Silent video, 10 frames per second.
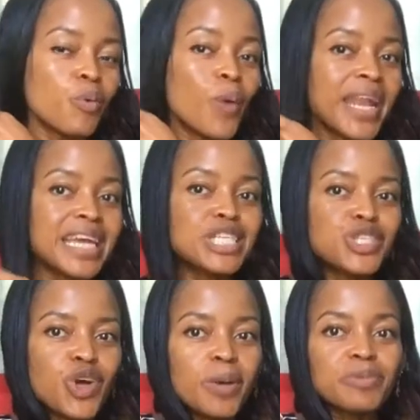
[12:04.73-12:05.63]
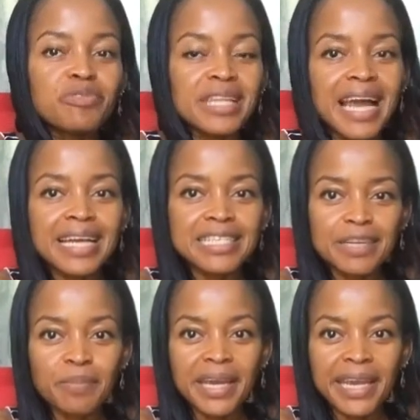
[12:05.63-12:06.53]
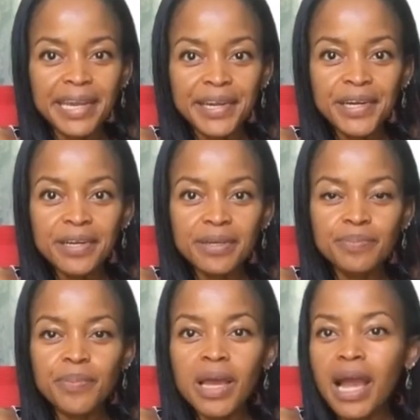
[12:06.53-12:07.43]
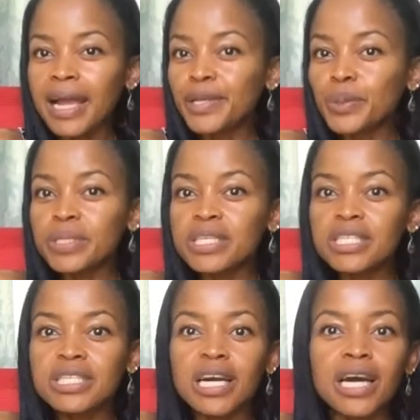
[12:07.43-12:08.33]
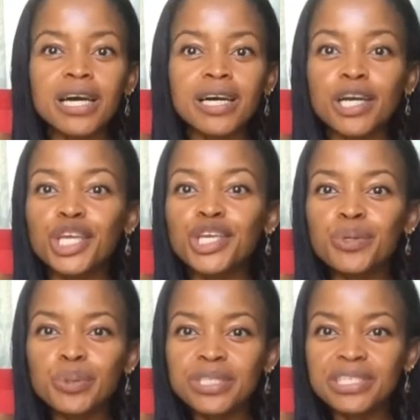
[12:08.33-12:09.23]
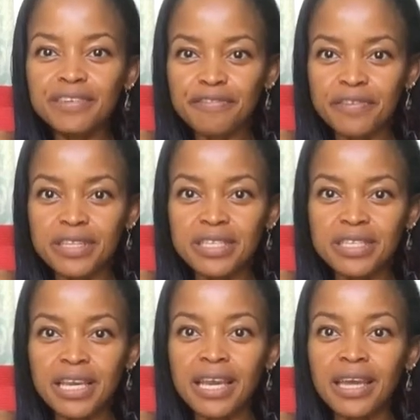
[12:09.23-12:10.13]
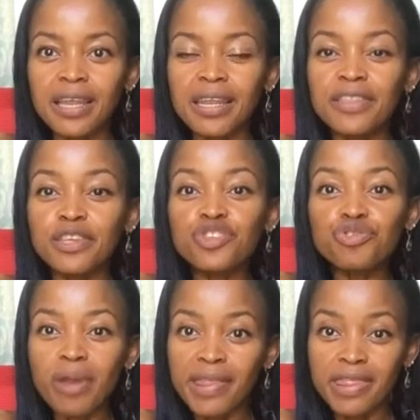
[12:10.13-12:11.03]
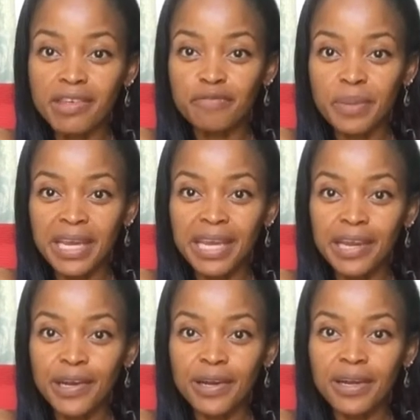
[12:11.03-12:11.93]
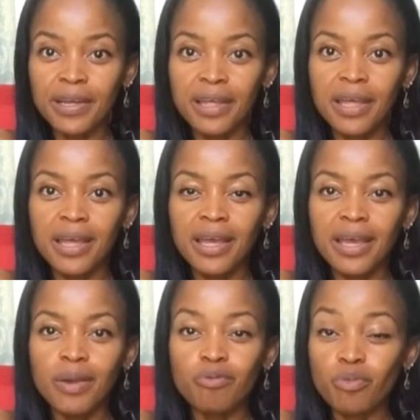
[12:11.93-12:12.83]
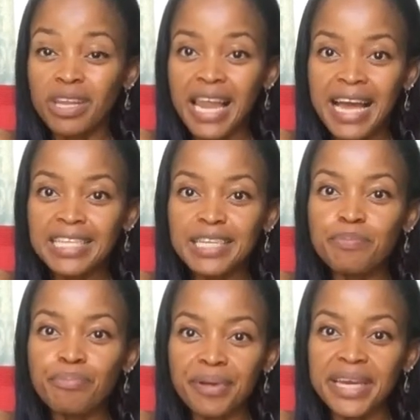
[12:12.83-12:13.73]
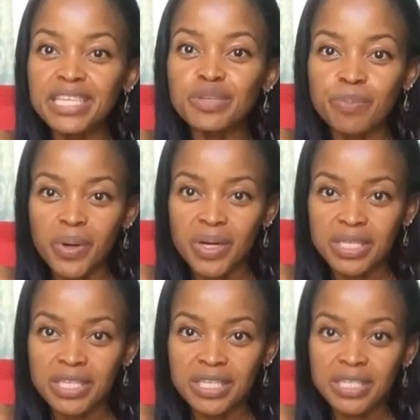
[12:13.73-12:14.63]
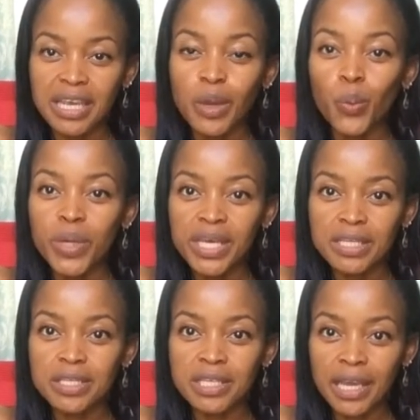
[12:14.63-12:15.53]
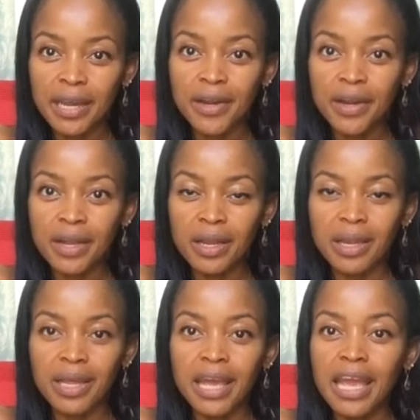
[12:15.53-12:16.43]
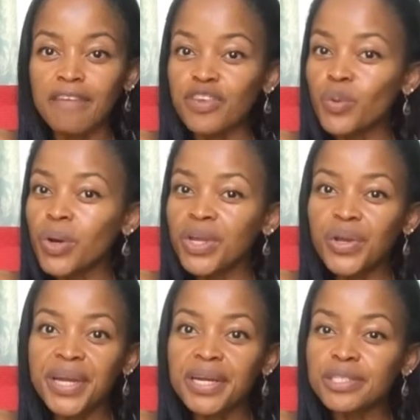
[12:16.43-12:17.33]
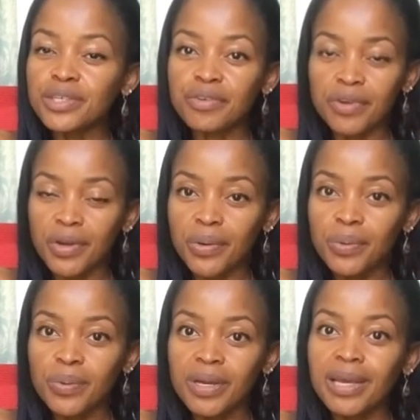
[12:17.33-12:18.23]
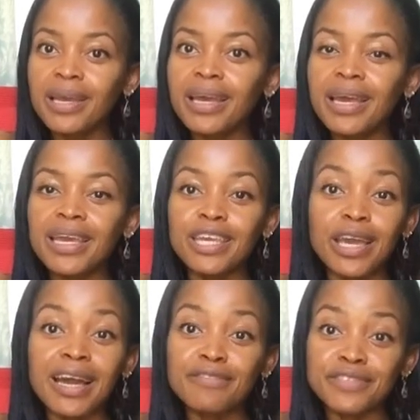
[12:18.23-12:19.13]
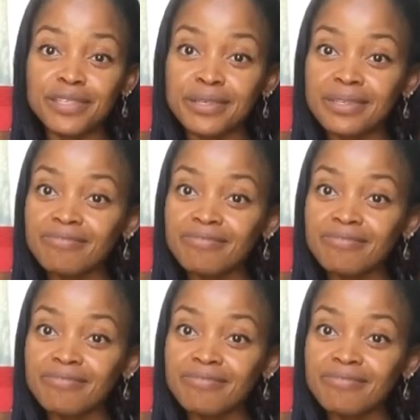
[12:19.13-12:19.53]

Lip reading: when I stopped relaxing my hair, I noticed a huge difference in the strength of my hair. Relaxing breaks bonds, it weakens the hair. If you want your hair to grow, you have to